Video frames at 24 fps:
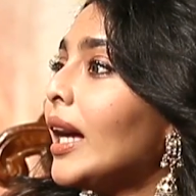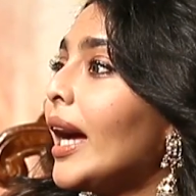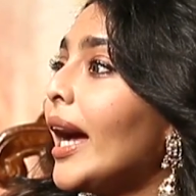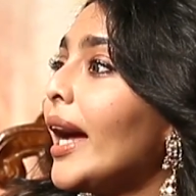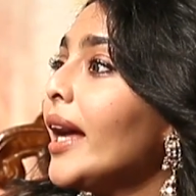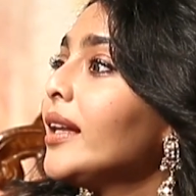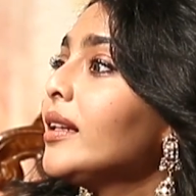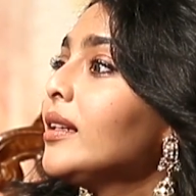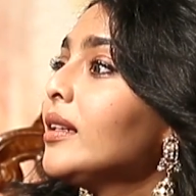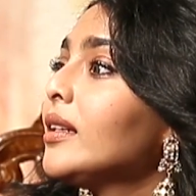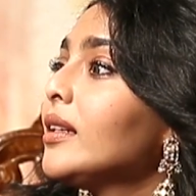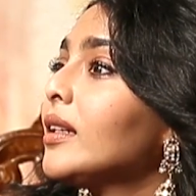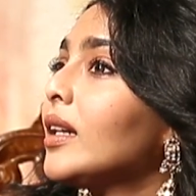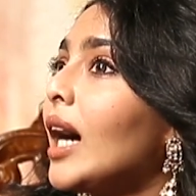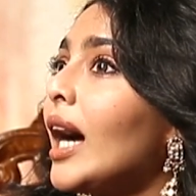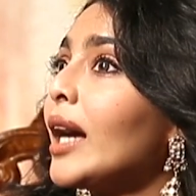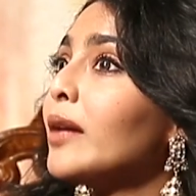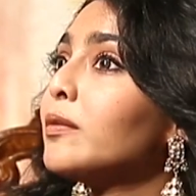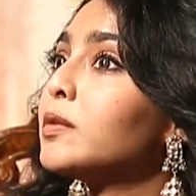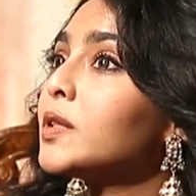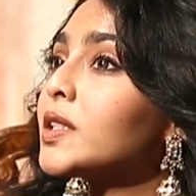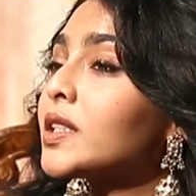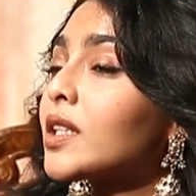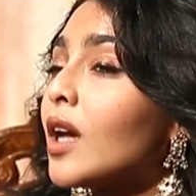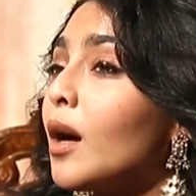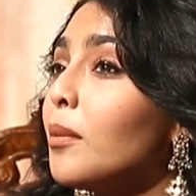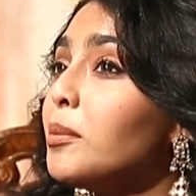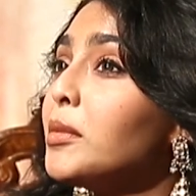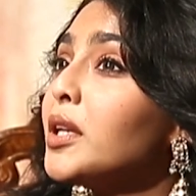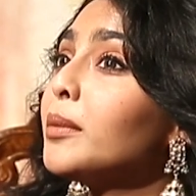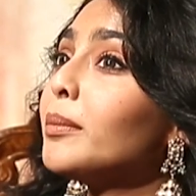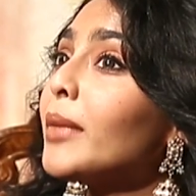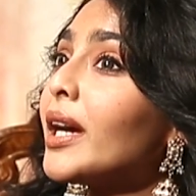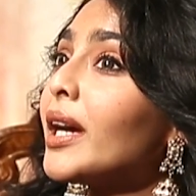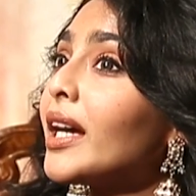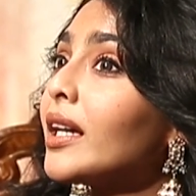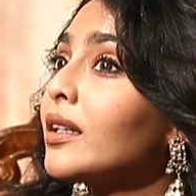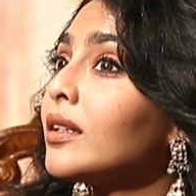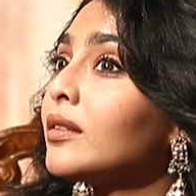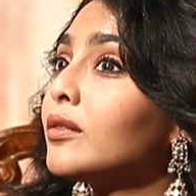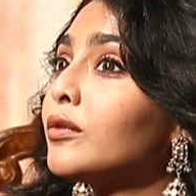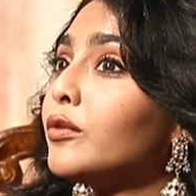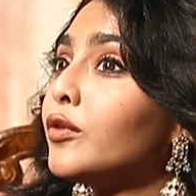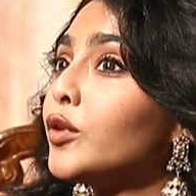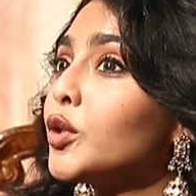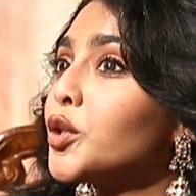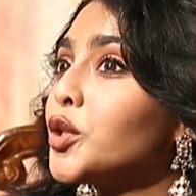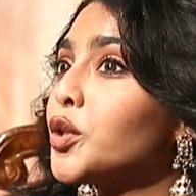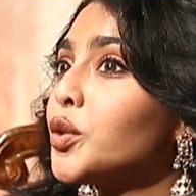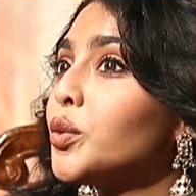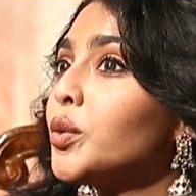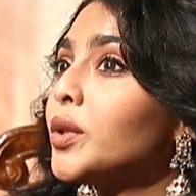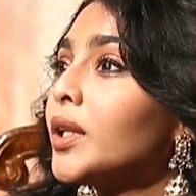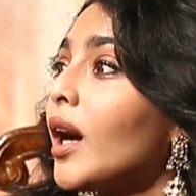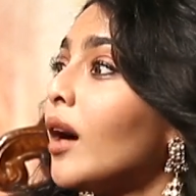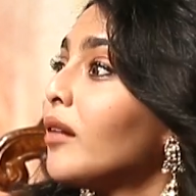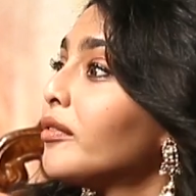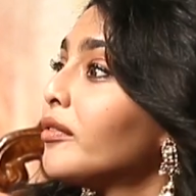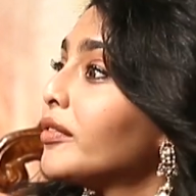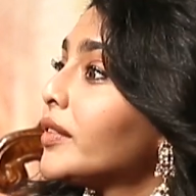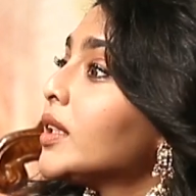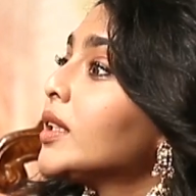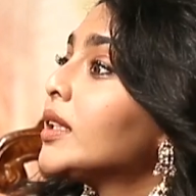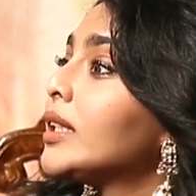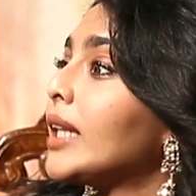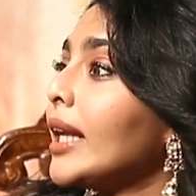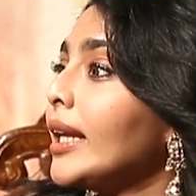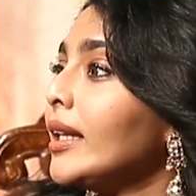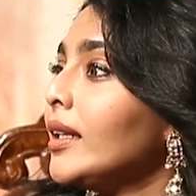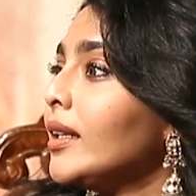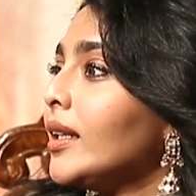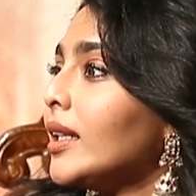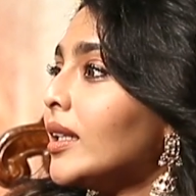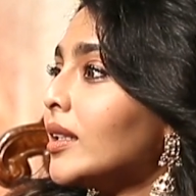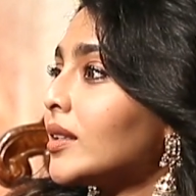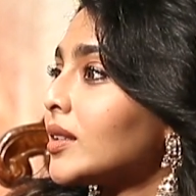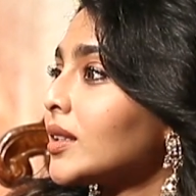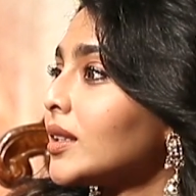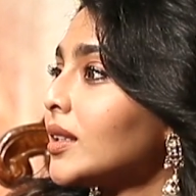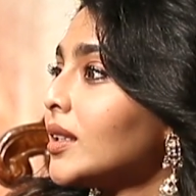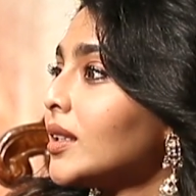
And I was coming back for shoot after 10 days.